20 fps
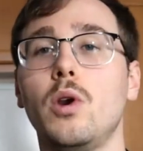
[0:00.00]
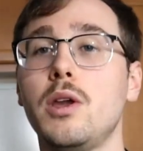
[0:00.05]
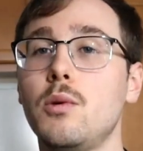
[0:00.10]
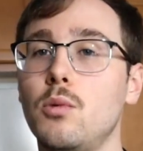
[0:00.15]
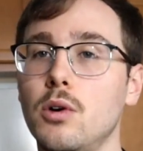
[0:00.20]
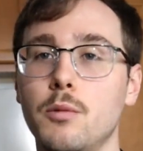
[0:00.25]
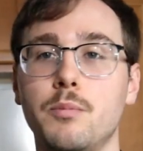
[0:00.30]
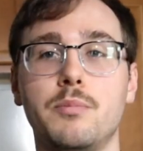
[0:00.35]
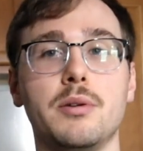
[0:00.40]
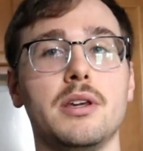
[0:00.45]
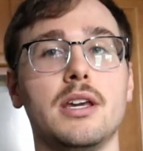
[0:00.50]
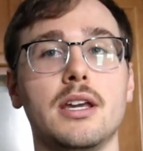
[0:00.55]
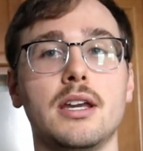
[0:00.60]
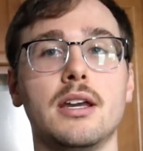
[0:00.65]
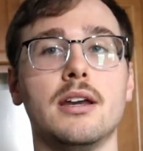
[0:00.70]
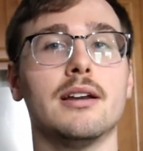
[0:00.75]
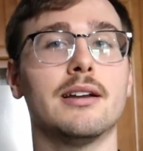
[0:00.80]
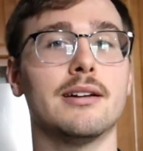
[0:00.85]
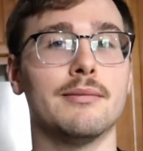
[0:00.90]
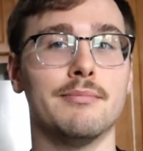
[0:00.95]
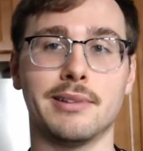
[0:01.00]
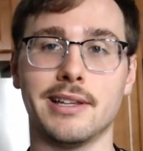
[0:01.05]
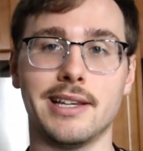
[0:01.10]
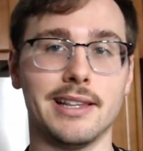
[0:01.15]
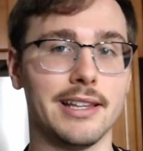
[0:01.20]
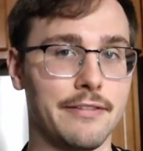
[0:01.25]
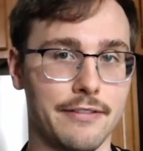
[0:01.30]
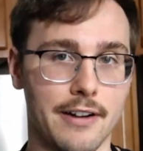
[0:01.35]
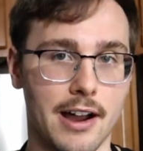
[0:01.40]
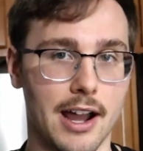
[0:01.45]
we will be
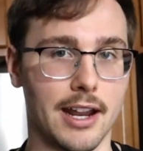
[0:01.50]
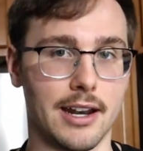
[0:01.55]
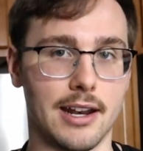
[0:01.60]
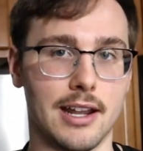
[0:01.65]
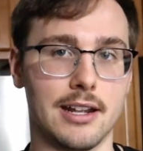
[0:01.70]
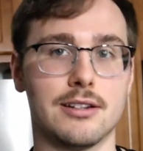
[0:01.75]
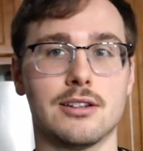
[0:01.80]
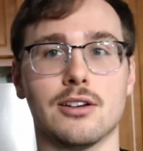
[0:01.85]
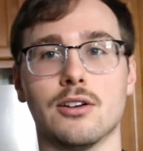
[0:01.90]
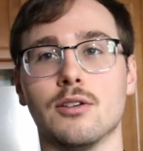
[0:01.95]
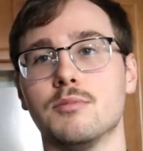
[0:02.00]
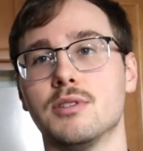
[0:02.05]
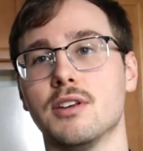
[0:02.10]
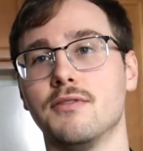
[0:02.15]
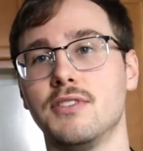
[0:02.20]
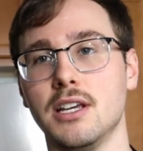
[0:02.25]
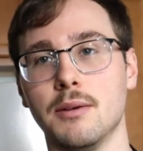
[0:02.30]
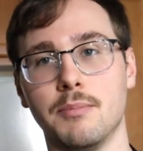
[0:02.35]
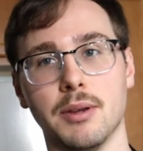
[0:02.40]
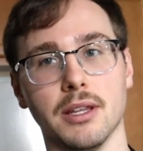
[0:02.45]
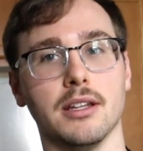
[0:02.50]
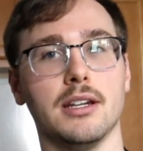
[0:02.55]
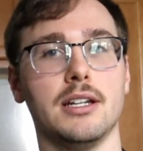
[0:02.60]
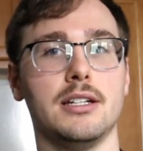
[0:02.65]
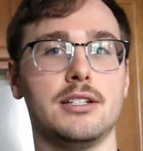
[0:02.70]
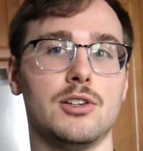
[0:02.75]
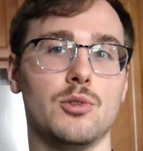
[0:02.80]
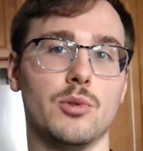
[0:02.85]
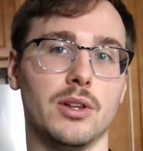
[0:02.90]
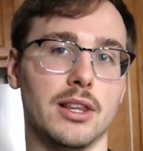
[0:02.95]
completely fine in terms of the
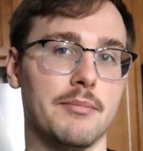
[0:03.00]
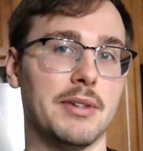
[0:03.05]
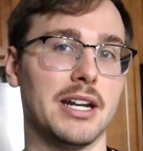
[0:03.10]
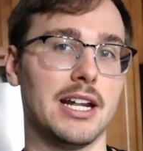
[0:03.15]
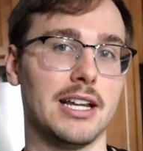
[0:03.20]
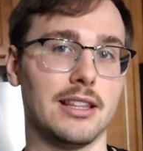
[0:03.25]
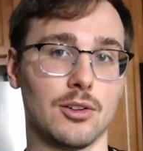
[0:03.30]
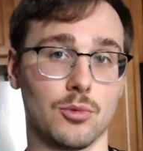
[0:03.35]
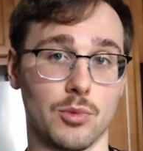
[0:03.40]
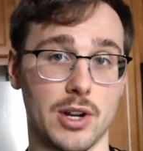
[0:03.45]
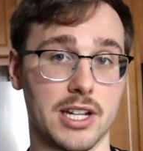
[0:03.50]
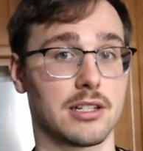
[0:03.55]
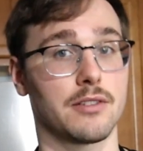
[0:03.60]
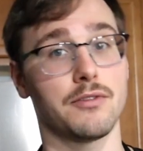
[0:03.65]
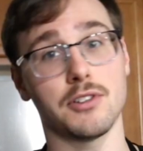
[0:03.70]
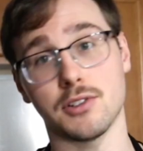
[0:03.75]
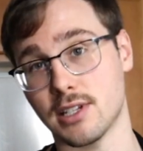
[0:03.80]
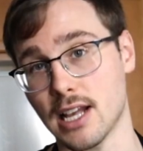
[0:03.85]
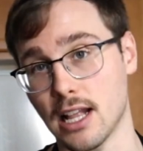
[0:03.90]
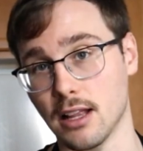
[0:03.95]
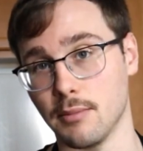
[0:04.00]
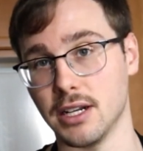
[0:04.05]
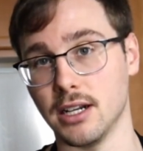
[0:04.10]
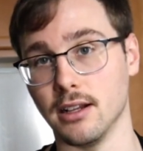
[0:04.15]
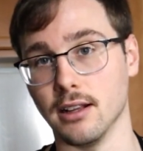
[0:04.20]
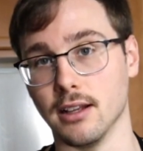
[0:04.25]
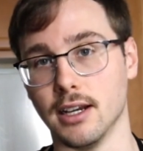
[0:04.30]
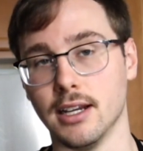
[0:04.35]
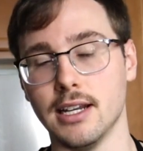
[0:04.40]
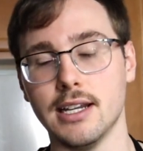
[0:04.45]
ability to eliminate the risk for
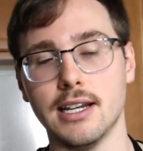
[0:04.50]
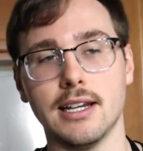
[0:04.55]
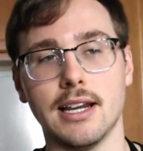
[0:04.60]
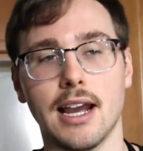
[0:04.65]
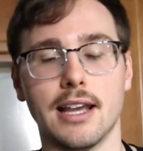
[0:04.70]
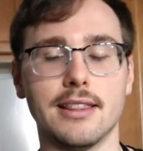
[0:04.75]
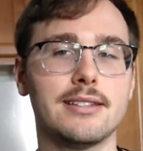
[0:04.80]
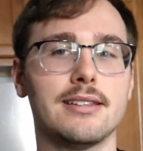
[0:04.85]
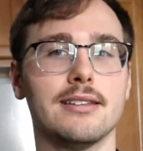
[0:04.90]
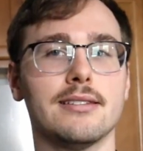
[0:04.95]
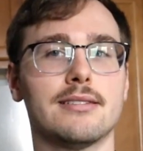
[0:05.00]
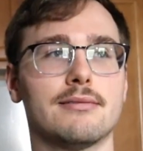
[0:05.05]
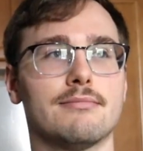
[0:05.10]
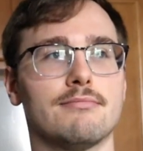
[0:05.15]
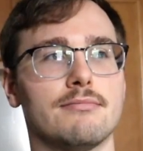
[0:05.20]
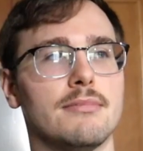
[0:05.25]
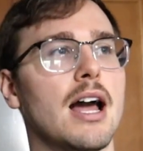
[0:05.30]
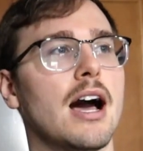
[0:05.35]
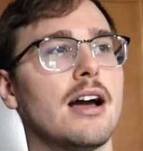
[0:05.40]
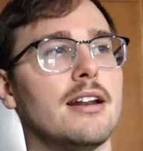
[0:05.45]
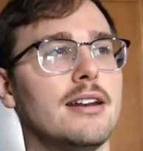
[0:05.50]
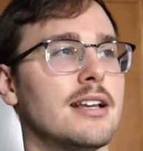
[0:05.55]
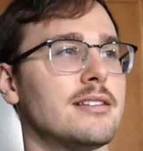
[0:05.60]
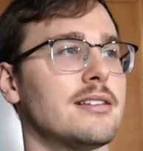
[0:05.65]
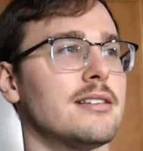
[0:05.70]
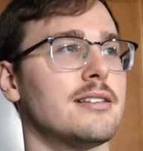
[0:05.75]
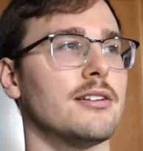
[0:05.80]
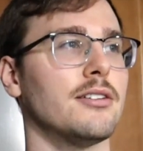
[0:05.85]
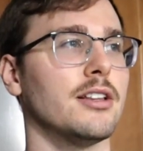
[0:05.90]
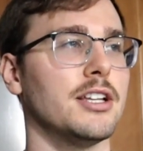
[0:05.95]
salmonella. And this is not
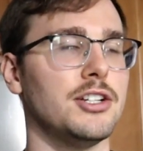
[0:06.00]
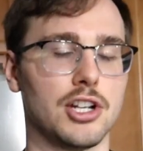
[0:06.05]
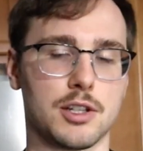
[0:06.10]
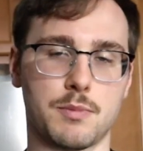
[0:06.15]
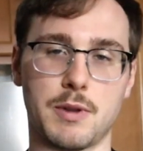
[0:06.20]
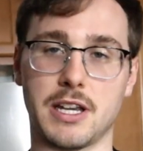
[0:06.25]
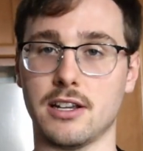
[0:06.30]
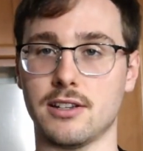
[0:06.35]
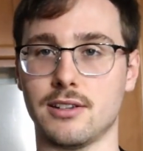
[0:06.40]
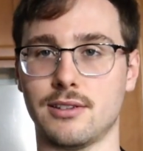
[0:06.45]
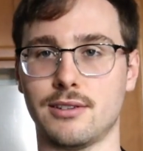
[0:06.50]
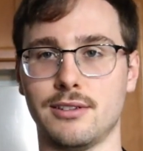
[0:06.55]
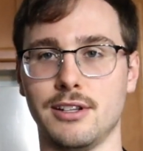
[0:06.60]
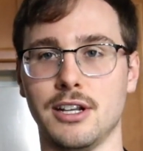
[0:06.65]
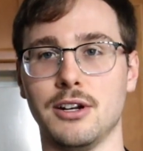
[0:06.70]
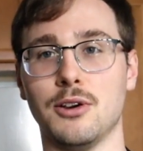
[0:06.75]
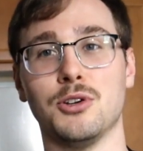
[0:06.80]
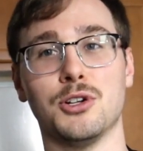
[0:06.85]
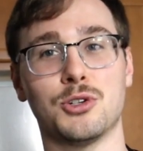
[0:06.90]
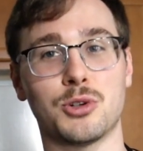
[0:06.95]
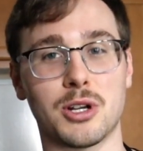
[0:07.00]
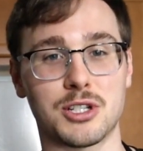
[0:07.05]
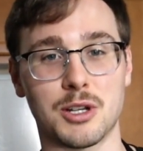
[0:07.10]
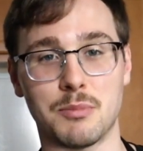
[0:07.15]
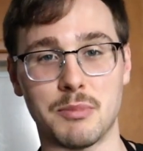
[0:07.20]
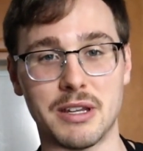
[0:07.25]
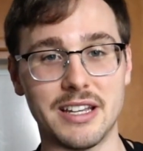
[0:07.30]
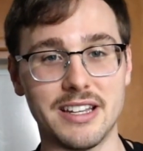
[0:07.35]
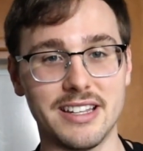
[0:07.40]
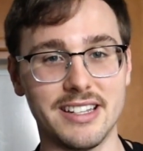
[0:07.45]
necessarily just because, you're
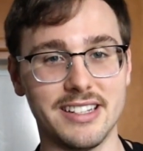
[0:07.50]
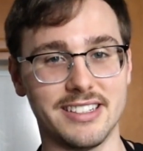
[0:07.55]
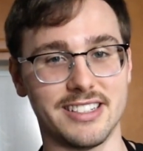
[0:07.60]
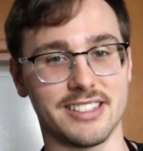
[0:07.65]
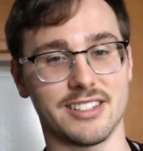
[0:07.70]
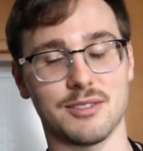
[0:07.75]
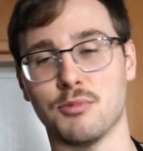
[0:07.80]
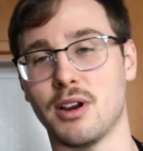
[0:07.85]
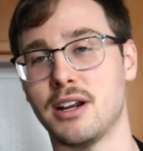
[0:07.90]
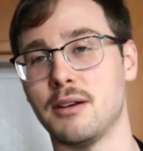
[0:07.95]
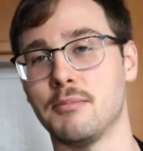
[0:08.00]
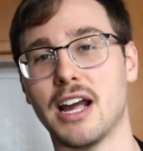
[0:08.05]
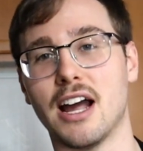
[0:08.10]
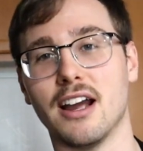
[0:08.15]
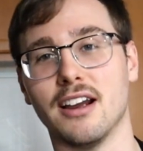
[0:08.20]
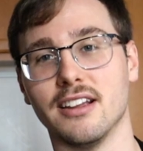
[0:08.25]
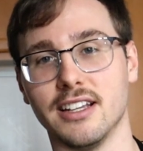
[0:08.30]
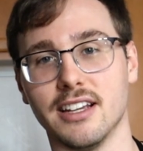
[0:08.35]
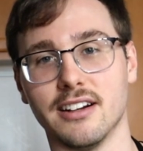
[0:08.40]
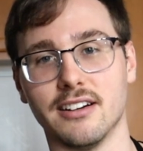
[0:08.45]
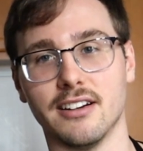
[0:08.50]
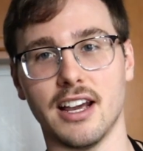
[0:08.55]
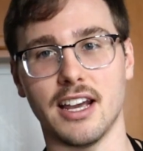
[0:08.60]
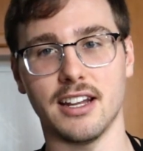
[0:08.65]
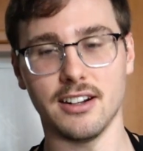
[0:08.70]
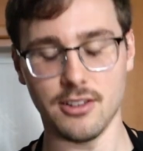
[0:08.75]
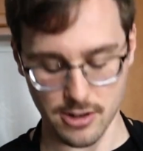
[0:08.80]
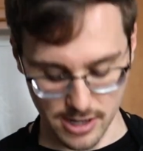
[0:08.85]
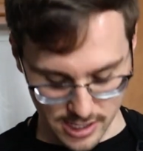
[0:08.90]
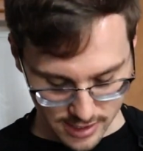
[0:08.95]
trusting me, just some random guy on the
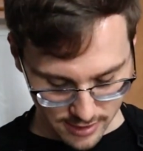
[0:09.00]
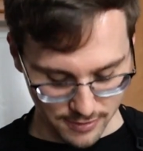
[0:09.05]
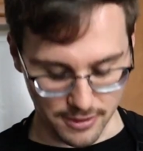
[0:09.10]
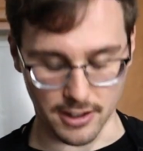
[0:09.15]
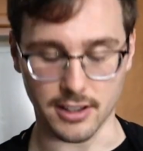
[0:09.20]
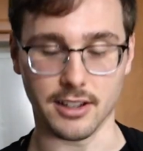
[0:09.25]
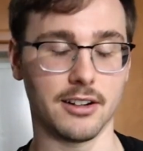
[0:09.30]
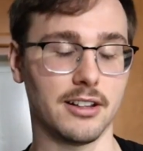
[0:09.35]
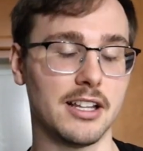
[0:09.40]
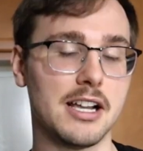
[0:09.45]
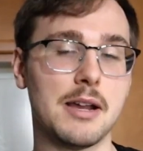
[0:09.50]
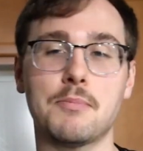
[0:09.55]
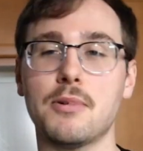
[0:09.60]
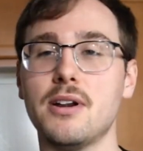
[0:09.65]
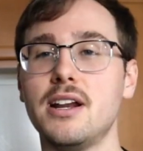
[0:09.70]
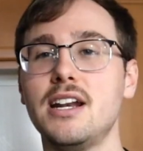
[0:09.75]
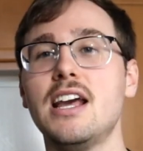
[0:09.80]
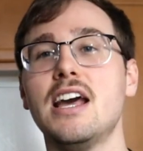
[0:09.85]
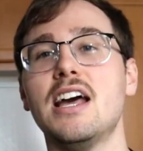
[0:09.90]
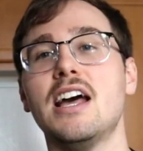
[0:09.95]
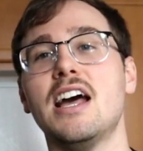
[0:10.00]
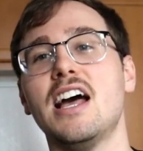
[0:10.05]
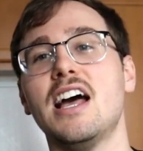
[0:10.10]
internet who has a fun little apron.